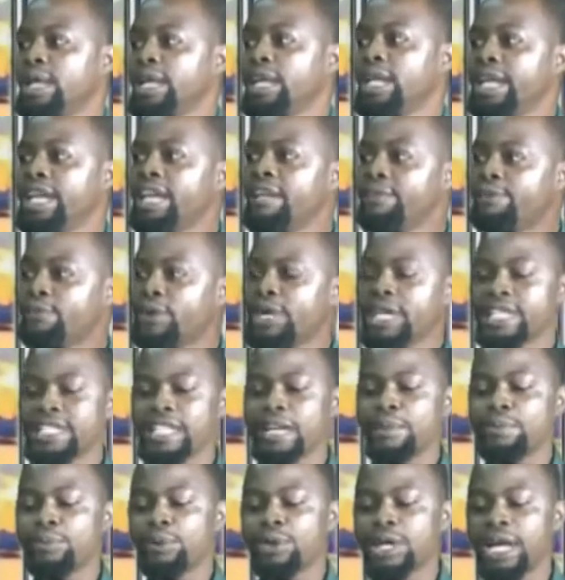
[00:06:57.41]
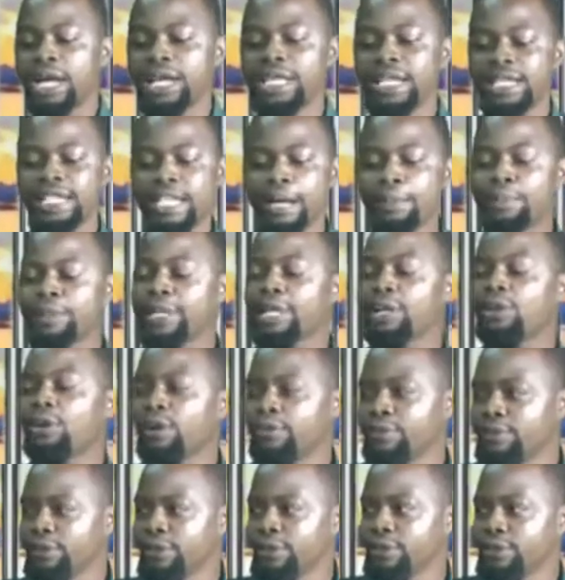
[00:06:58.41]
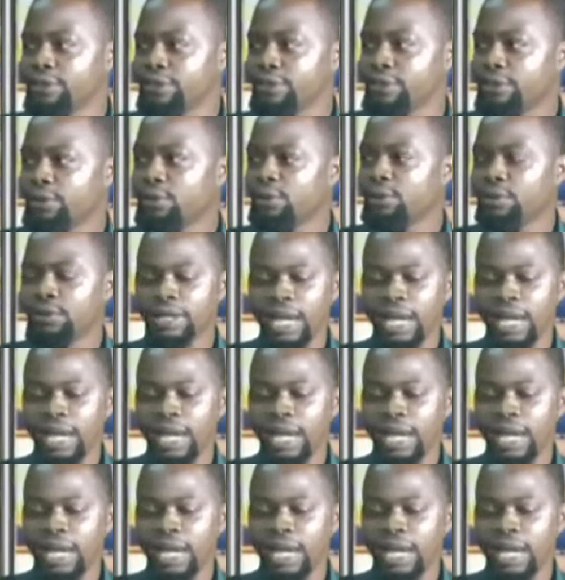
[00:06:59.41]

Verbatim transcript: If, for example, now the deputy governor who,